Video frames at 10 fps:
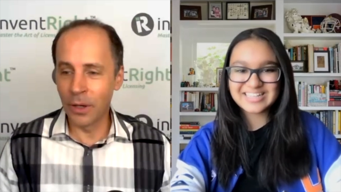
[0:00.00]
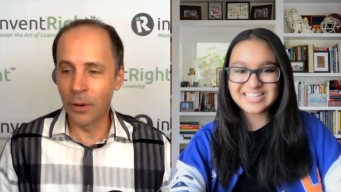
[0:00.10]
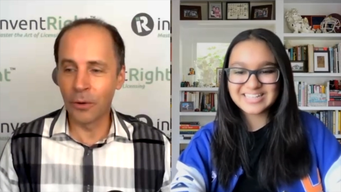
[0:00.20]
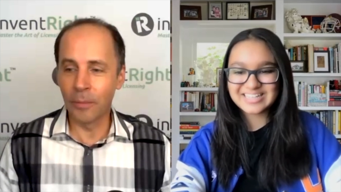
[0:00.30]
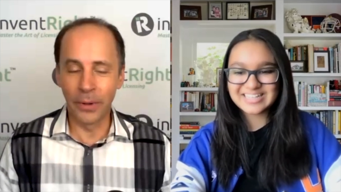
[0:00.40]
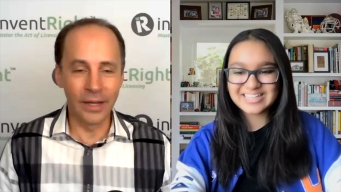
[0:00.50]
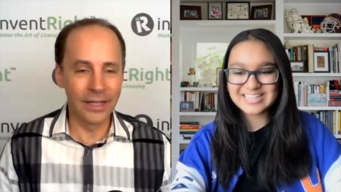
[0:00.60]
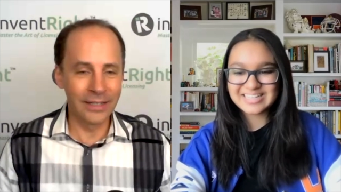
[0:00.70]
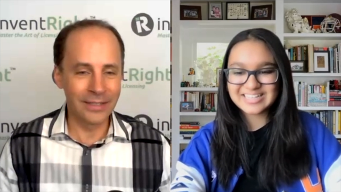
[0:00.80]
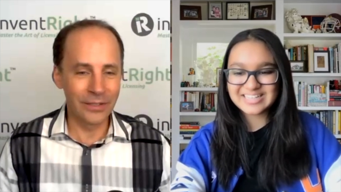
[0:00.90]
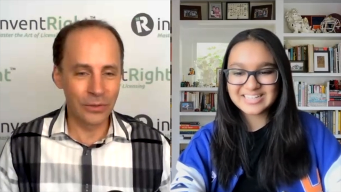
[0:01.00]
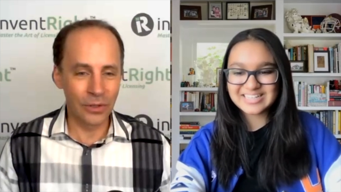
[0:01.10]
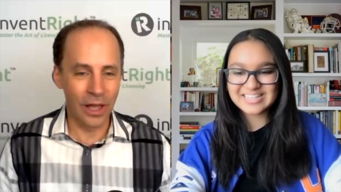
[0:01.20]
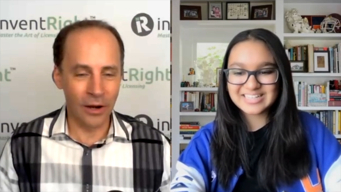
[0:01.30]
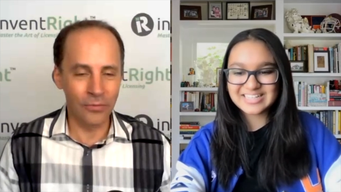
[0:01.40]
Speaker 1: Coder Bunnyz is a
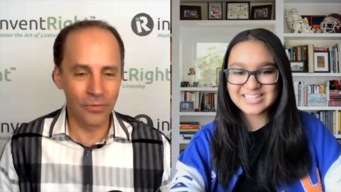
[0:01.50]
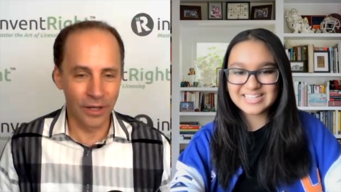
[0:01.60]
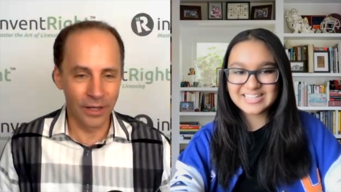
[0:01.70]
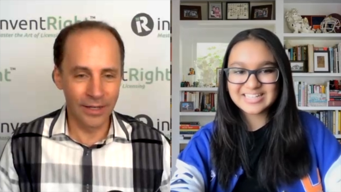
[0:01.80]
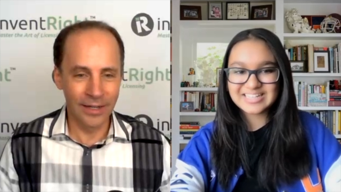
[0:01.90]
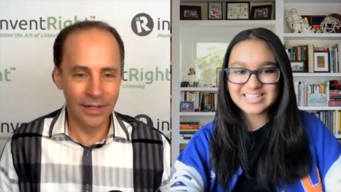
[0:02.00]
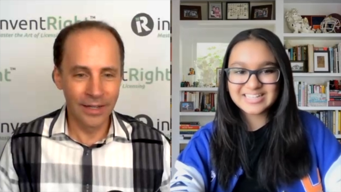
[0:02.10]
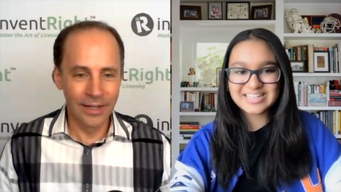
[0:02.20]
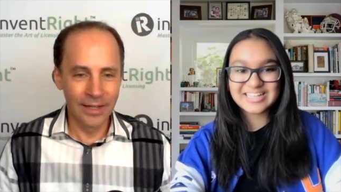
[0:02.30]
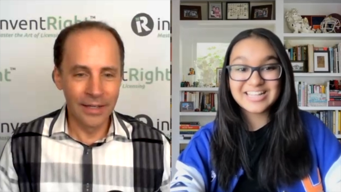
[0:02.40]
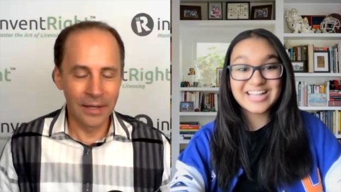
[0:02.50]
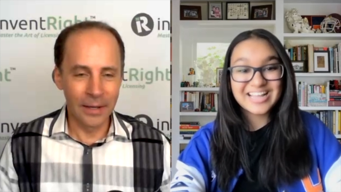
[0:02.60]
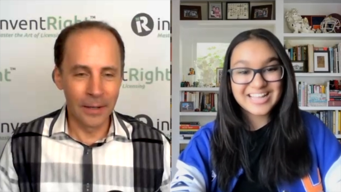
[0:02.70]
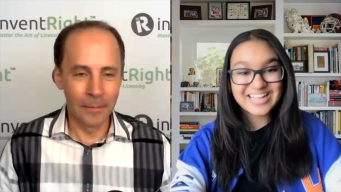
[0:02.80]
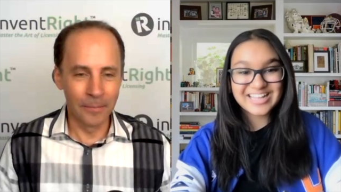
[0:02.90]
lot of fun.
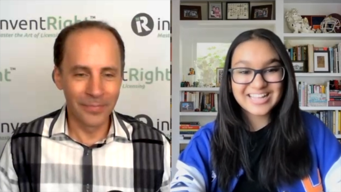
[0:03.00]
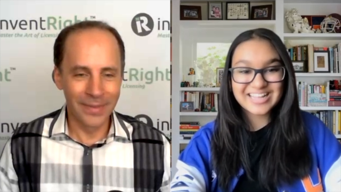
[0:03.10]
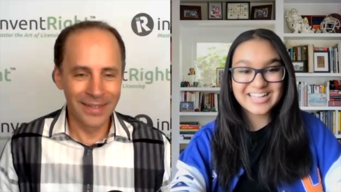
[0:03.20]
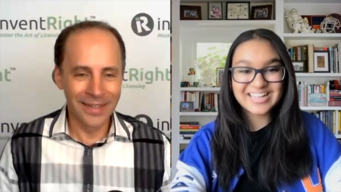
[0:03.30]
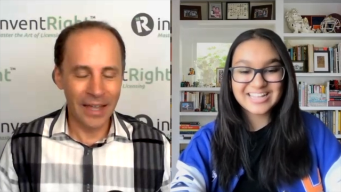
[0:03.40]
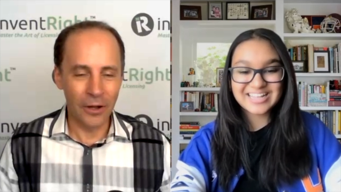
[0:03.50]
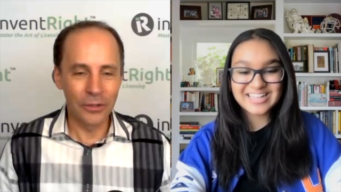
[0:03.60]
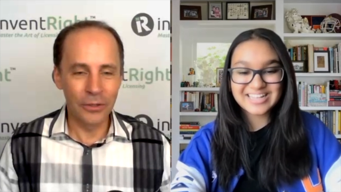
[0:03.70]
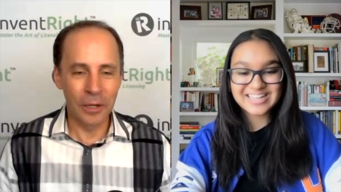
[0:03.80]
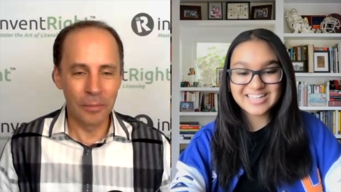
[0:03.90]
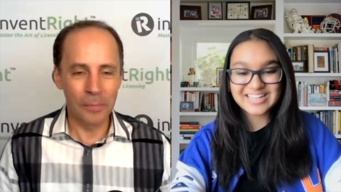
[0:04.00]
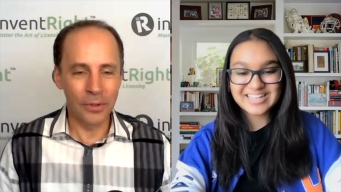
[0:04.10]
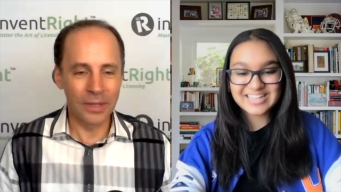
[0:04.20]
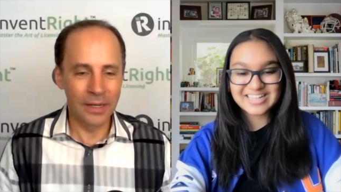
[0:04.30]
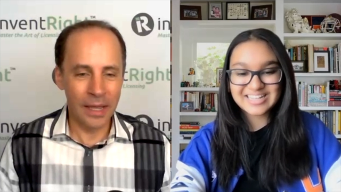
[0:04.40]
Um, how did you come up
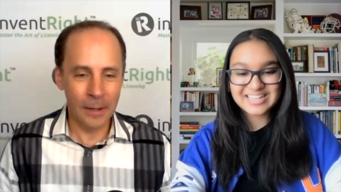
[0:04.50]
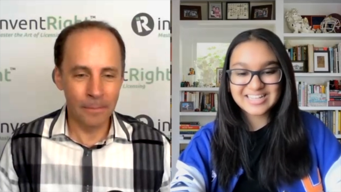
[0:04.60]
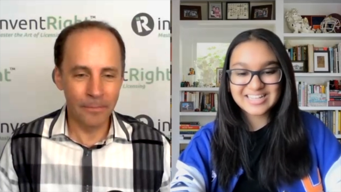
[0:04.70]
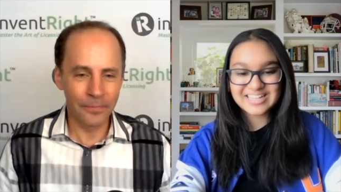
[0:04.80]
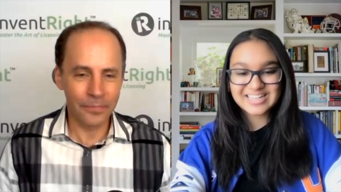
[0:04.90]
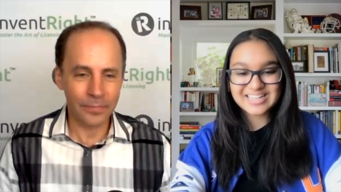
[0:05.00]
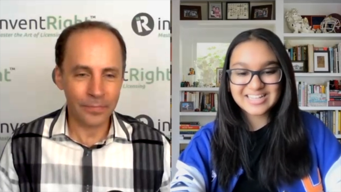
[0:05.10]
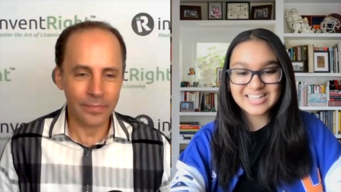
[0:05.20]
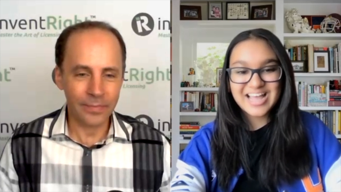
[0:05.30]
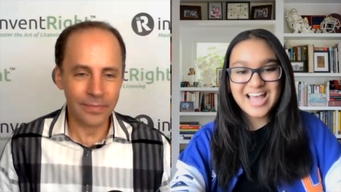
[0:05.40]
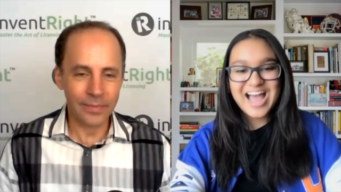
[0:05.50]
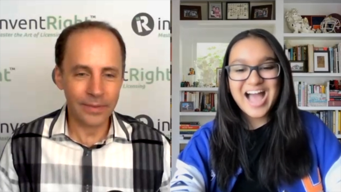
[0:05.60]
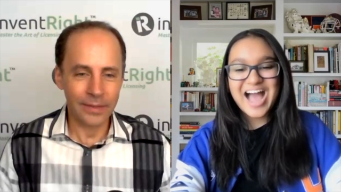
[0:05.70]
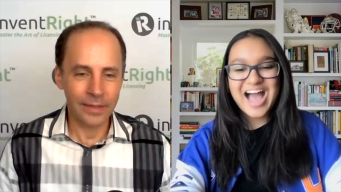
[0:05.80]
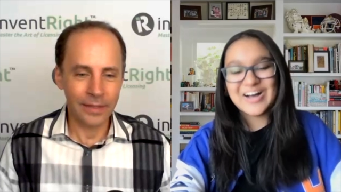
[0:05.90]
with the name?
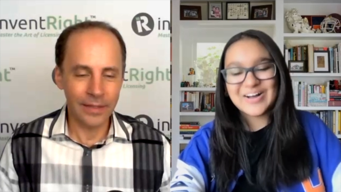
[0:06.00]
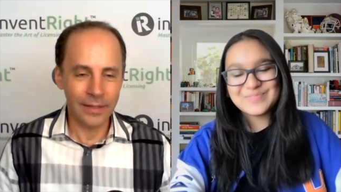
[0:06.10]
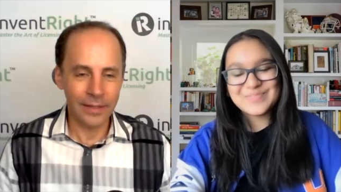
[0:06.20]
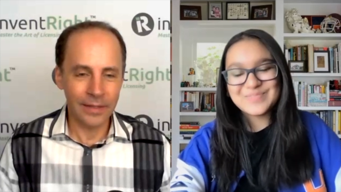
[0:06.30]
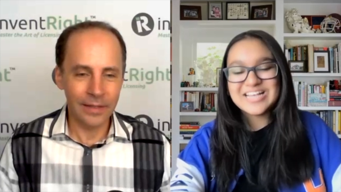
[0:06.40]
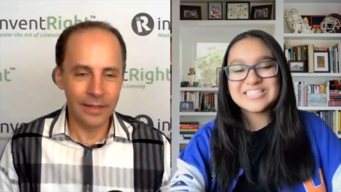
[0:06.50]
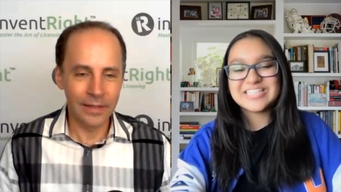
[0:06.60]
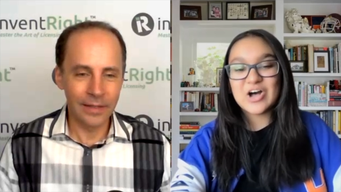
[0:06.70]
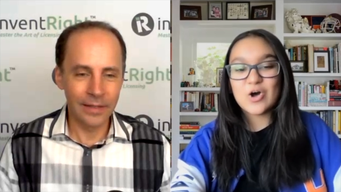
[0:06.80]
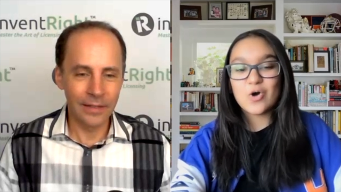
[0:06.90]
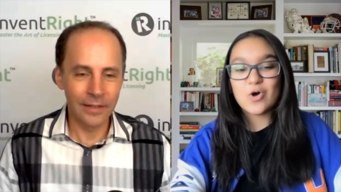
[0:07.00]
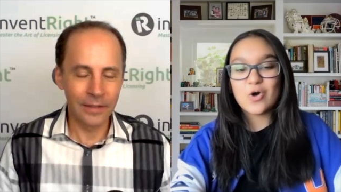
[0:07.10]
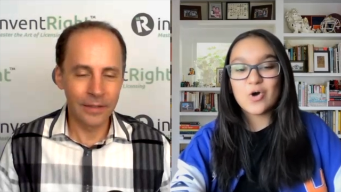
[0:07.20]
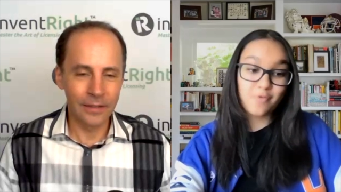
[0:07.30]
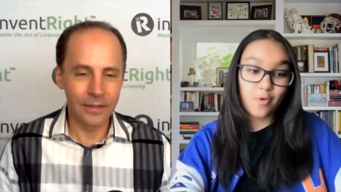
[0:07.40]
Speaker 2: Um, so
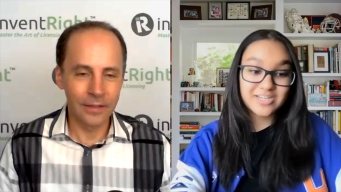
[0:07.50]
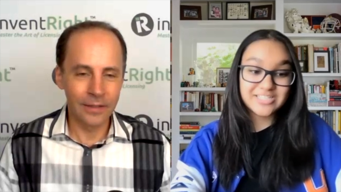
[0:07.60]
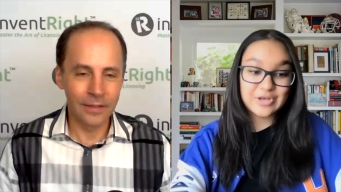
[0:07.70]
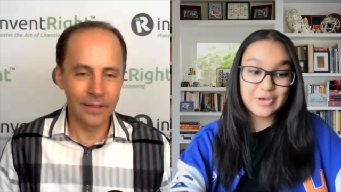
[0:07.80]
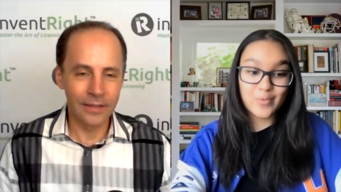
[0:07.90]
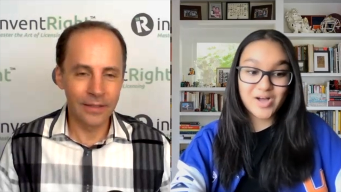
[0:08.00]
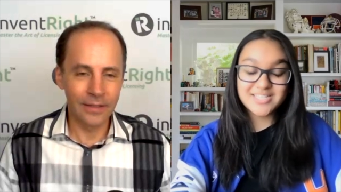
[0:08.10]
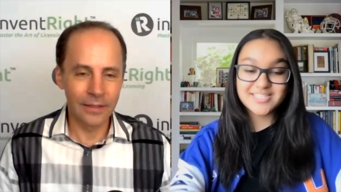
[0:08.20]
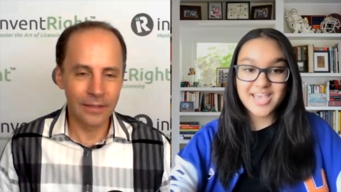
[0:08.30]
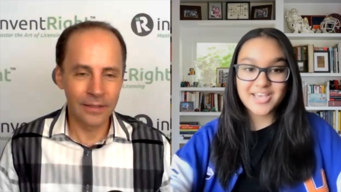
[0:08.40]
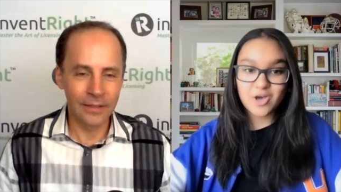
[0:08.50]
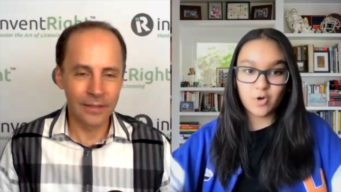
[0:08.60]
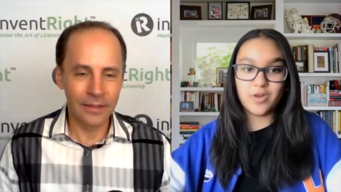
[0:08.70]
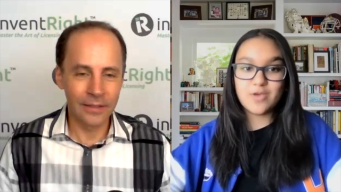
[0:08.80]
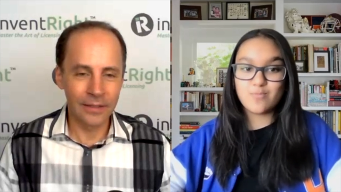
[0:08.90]
of course, you know, it was a
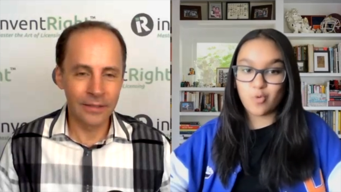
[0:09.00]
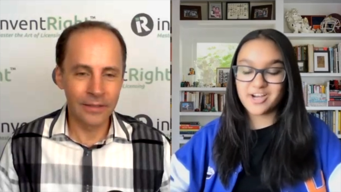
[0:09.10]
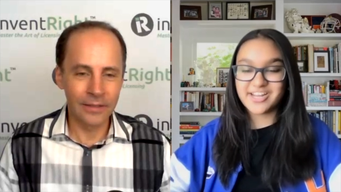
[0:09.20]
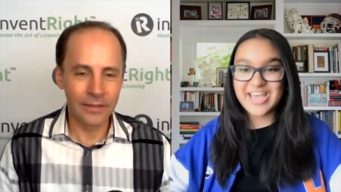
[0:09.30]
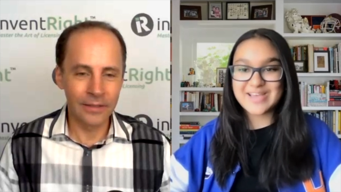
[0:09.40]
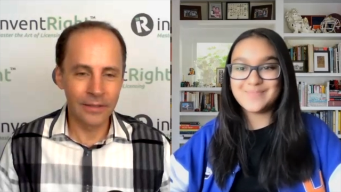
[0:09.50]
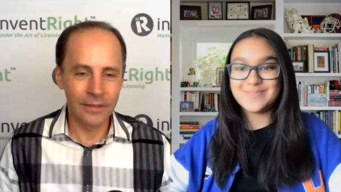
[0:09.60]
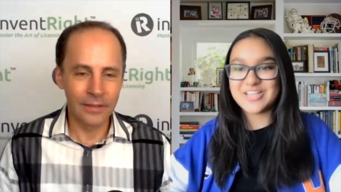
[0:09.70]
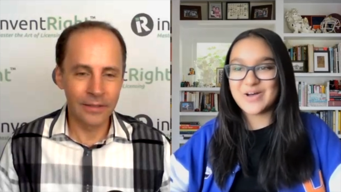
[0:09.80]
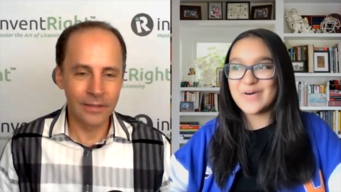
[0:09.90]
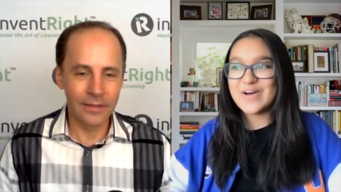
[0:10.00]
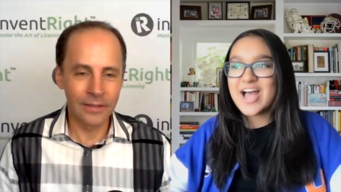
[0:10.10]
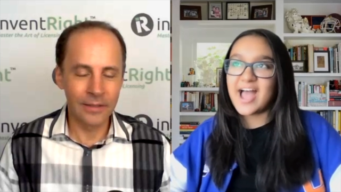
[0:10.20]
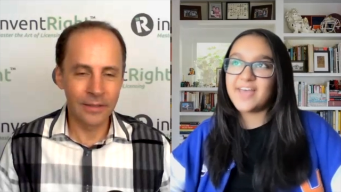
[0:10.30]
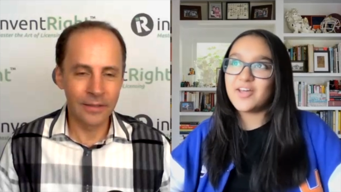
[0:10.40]
coding board game. So
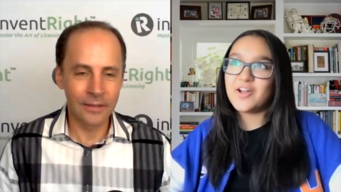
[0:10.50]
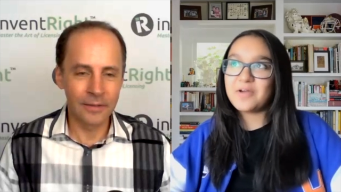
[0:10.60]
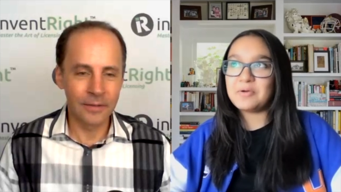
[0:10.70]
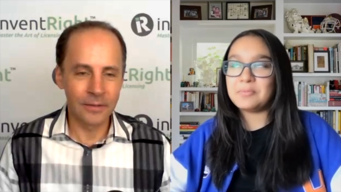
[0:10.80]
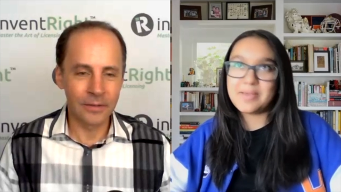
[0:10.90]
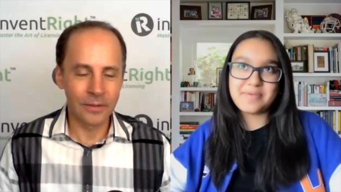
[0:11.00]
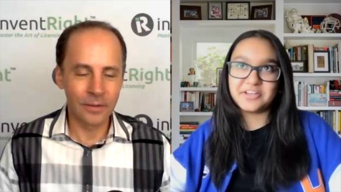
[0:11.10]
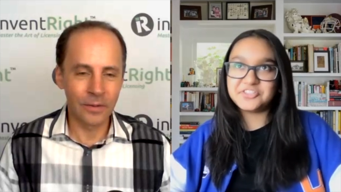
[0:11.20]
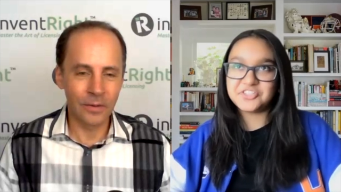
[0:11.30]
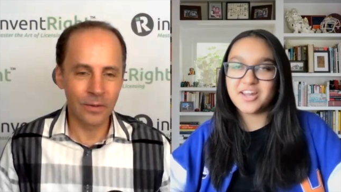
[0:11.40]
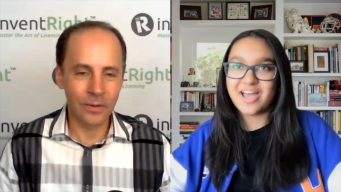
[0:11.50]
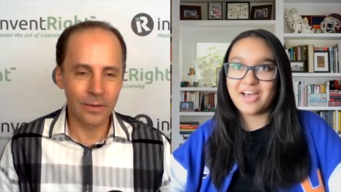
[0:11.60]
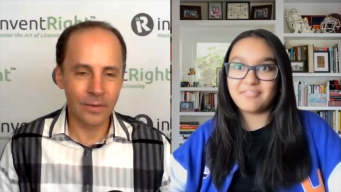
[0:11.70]
I thought, all right, well, maybe I should have